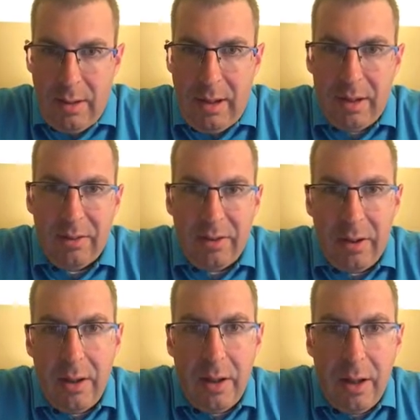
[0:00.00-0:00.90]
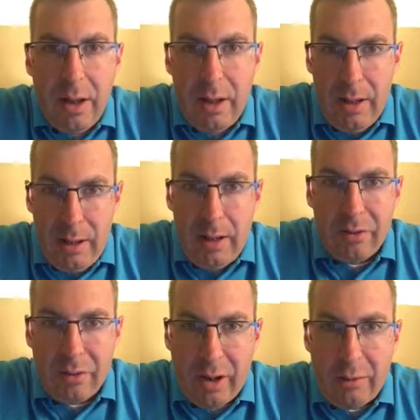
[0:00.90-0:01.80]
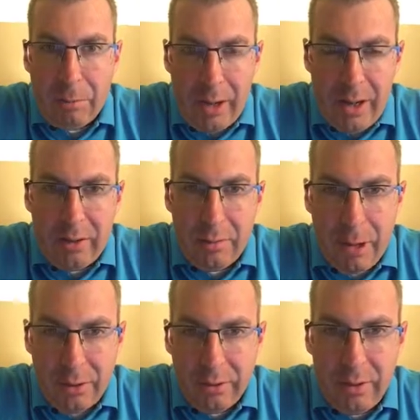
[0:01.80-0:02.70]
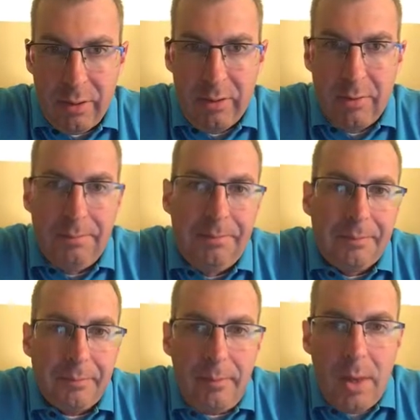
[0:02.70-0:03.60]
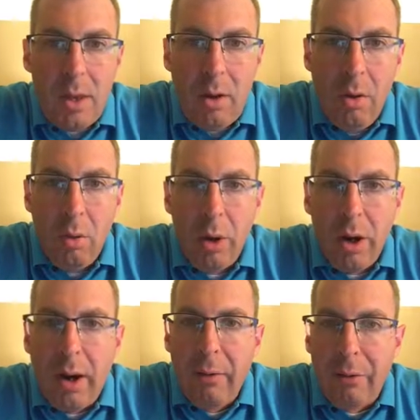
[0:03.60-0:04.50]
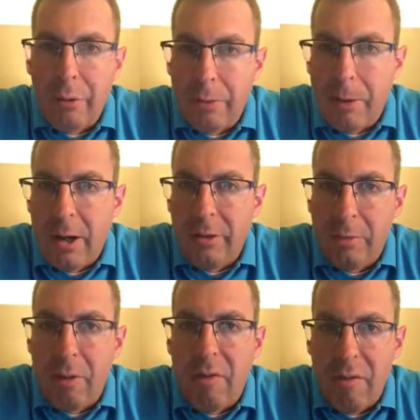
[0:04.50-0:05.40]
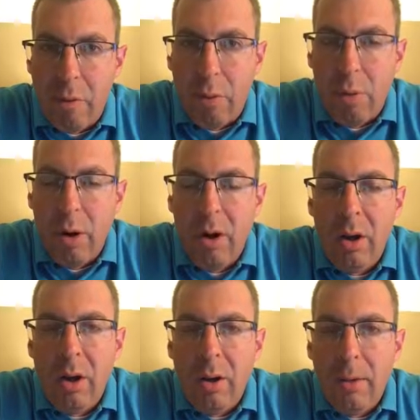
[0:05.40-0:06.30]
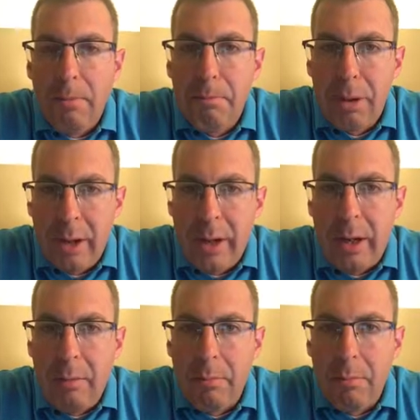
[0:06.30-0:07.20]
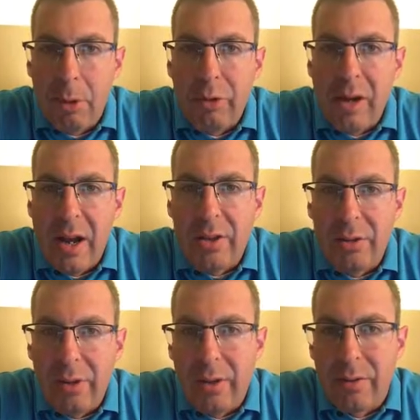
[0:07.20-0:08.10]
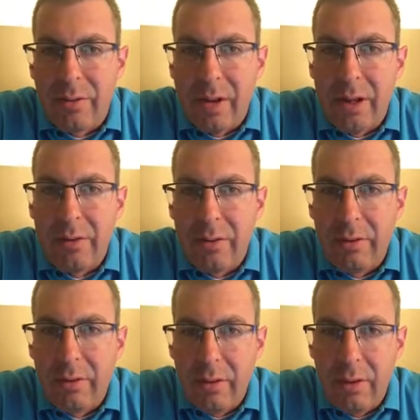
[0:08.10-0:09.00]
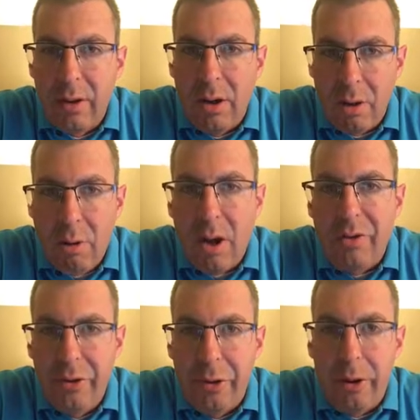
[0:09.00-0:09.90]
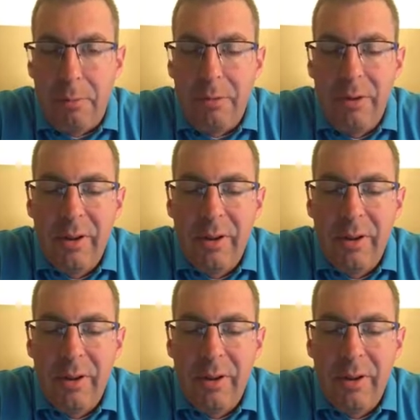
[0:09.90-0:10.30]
as an exercise plan specialist, where I was responsible for planning multinational exercises across Europe.